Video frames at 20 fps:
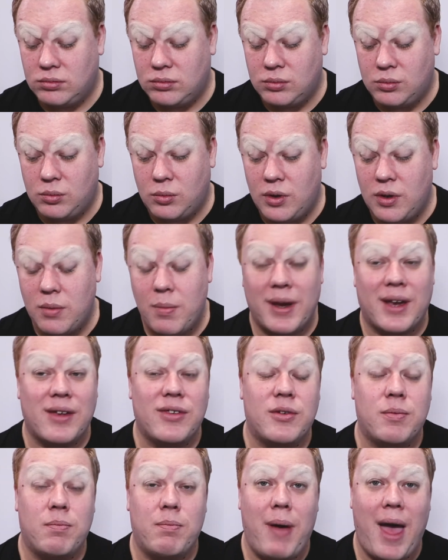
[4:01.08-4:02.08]
one of the
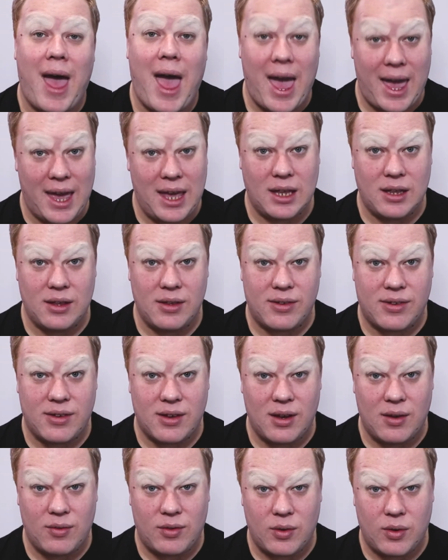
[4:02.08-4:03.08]
biggest pains
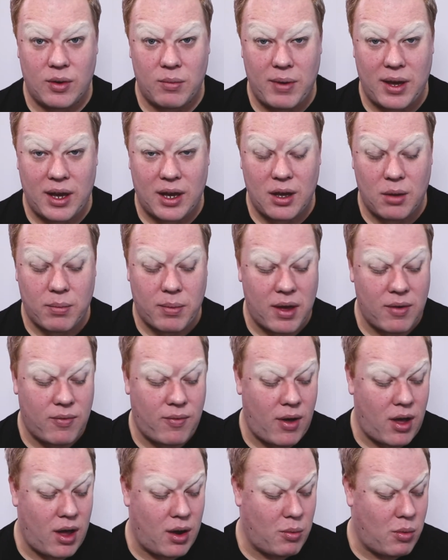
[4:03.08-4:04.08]
of doing makeup. If
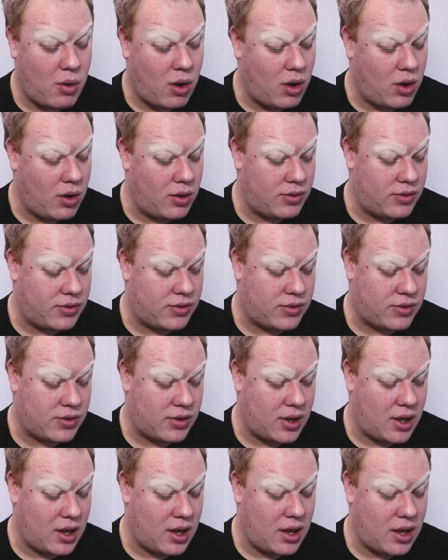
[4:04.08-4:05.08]
I was
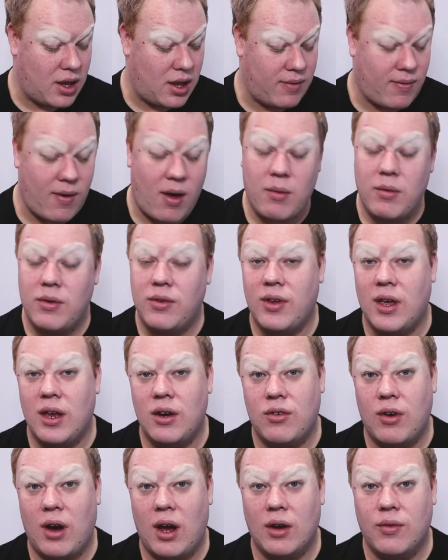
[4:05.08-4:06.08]
in
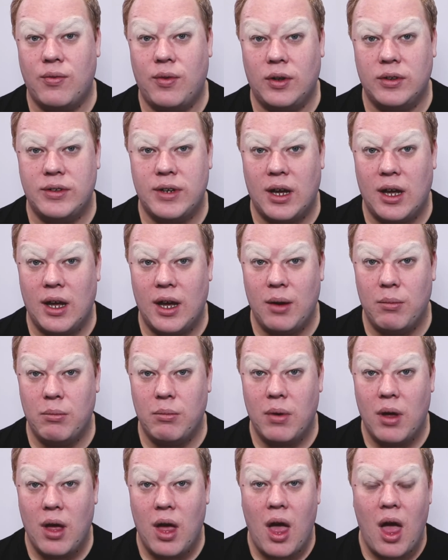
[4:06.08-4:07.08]
drag full time,
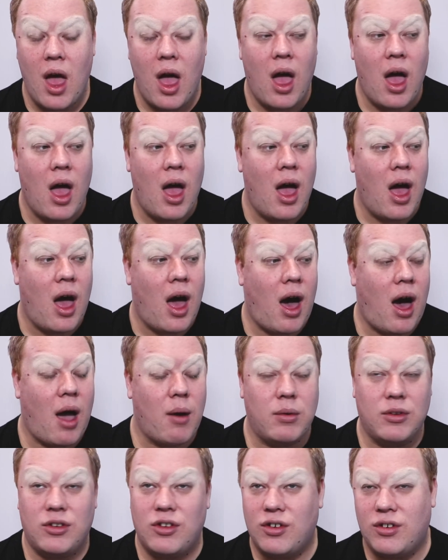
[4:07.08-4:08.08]
I
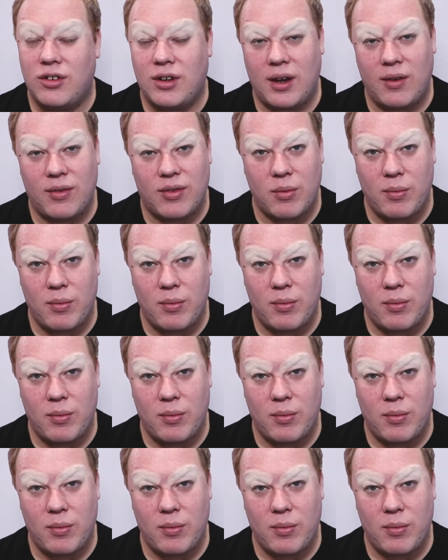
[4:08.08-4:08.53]
would just shave them